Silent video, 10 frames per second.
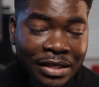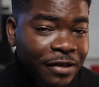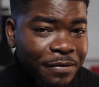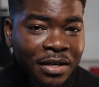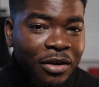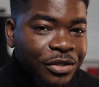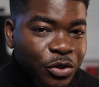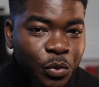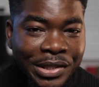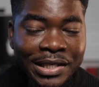and they've been around
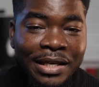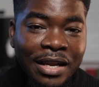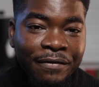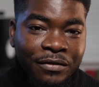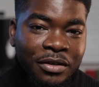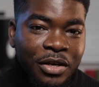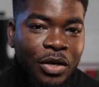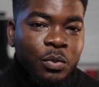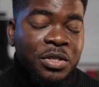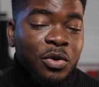since 2011
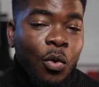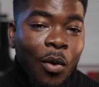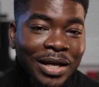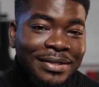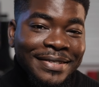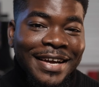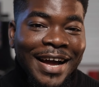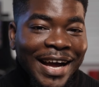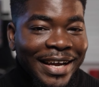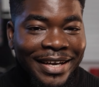with quite the
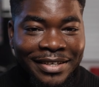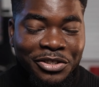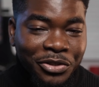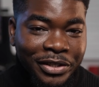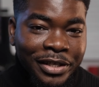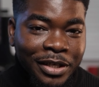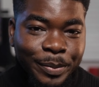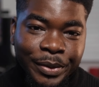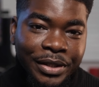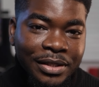high-end trading
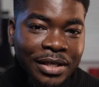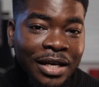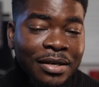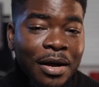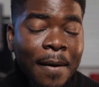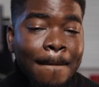experience and